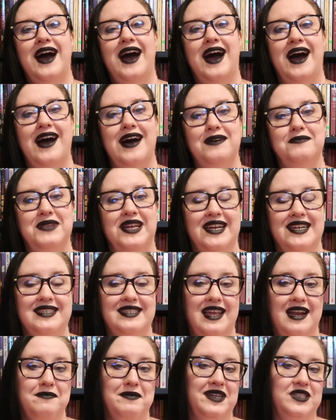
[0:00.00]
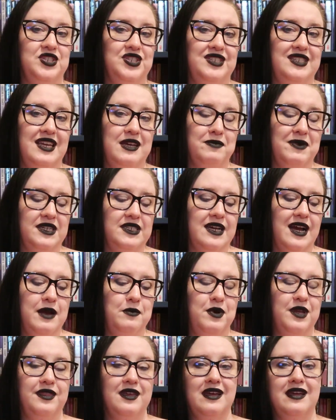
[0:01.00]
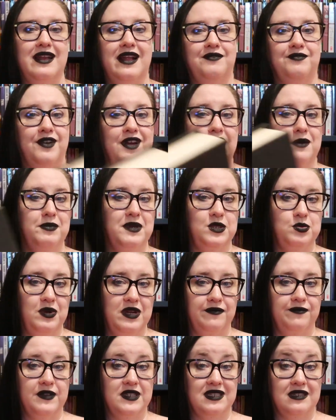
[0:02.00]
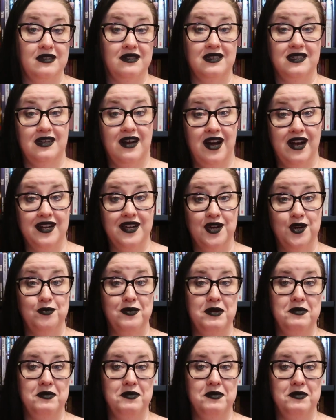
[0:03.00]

Um, like I said, I might just take my time with it and read it between physical and audio.